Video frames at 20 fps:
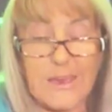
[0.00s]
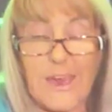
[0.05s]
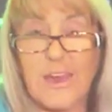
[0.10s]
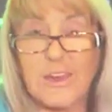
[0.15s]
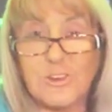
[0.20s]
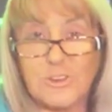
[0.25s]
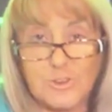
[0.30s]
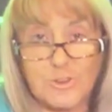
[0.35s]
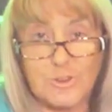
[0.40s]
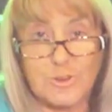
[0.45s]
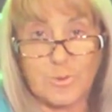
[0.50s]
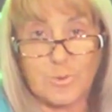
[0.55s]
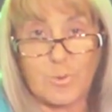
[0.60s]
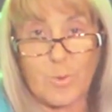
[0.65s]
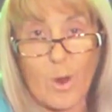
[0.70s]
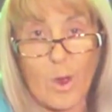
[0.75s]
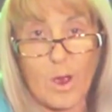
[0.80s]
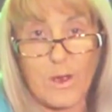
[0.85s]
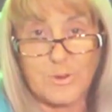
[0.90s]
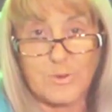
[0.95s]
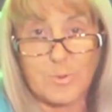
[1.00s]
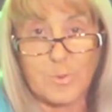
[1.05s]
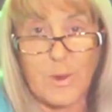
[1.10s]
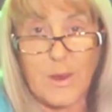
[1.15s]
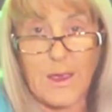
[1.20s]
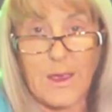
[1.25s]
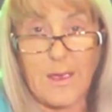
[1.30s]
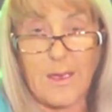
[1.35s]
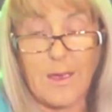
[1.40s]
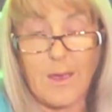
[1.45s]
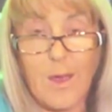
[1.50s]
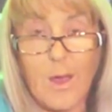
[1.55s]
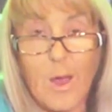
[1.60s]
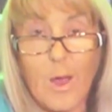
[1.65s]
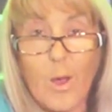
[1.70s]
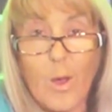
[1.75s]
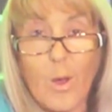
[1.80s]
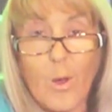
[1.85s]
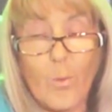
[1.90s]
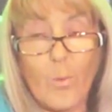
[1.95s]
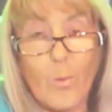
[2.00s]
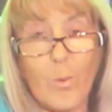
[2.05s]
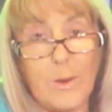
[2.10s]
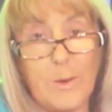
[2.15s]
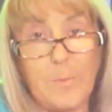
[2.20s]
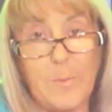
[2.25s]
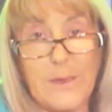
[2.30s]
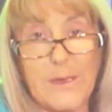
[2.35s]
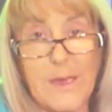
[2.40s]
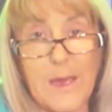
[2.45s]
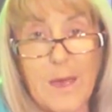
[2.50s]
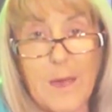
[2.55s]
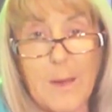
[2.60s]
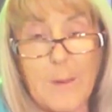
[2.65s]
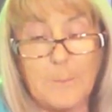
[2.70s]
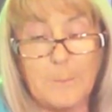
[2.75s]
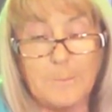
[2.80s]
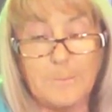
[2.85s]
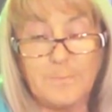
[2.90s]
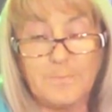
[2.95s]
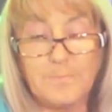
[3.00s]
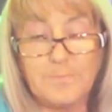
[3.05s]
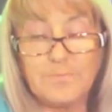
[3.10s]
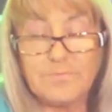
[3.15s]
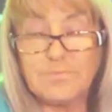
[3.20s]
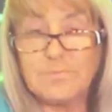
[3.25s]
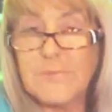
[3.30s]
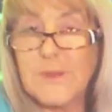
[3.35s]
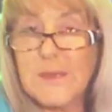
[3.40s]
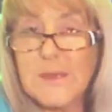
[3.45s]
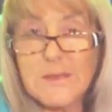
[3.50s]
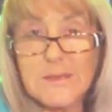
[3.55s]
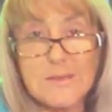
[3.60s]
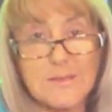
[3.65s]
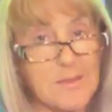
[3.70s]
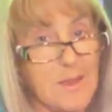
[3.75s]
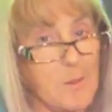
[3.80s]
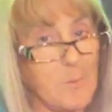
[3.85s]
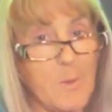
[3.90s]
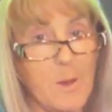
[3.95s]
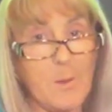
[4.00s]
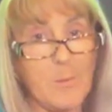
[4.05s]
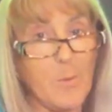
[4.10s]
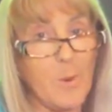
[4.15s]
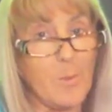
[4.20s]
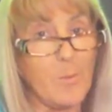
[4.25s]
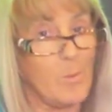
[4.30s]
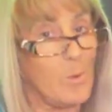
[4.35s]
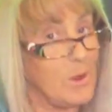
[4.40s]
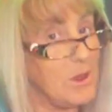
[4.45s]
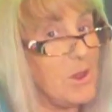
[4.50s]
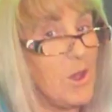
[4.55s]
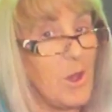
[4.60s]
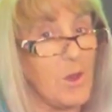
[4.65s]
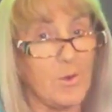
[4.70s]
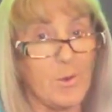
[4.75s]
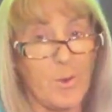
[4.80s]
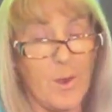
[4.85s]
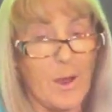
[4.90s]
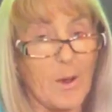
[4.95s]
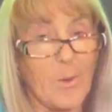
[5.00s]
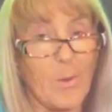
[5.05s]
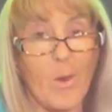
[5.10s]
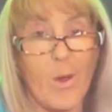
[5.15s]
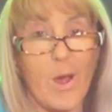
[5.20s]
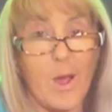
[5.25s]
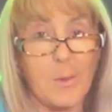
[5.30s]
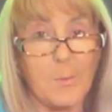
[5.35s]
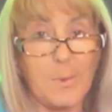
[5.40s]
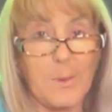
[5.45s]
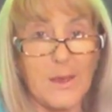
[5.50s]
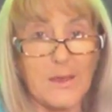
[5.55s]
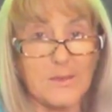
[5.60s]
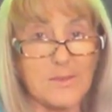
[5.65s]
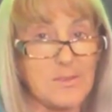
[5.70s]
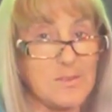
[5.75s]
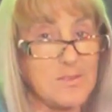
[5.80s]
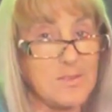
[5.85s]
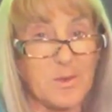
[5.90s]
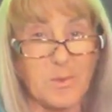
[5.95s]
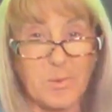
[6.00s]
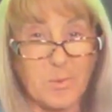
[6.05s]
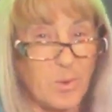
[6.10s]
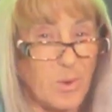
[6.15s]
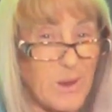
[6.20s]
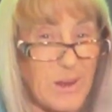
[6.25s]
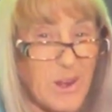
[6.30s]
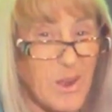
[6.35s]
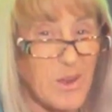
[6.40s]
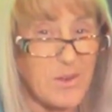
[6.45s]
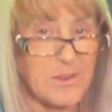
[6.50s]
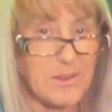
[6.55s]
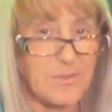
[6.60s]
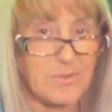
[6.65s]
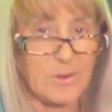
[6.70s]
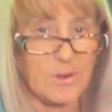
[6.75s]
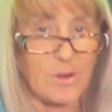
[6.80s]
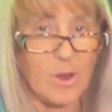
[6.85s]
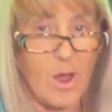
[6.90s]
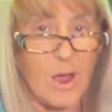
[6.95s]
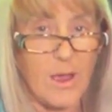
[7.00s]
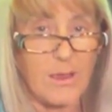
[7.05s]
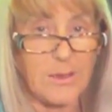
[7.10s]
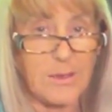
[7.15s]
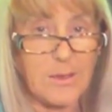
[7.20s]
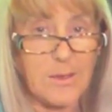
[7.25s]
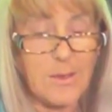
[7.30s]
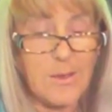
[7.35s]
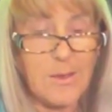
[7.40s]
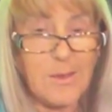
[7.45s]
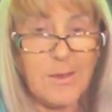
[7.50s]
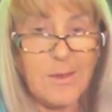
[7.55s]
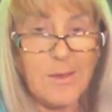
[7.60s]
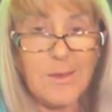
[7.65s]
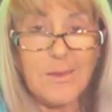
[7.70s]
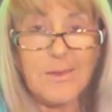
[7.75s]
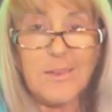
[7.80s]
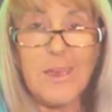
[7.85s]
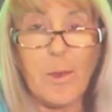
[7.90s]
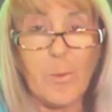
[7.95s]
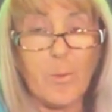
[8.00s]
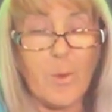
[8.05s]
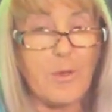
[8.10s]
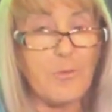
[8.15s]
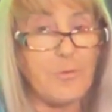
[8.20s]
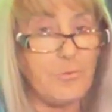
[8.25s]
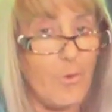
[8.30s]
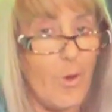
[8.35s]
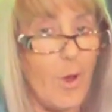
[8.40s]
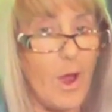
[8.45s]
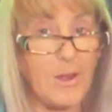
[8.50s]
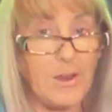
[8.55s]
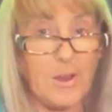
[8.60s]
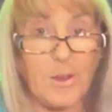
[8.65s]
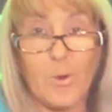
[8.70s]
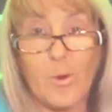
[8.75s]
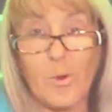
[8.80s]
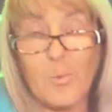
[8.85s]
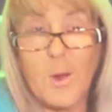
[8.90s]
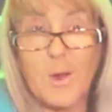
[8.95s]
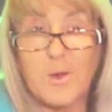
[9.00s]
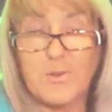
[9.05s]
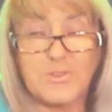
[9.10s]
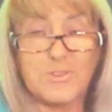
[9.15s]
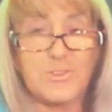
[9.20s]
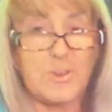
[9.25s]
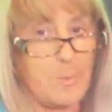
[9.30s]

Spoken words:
occasions arise where we become someone when we go to our quiet places that we don't even like, yet we're fighting, almost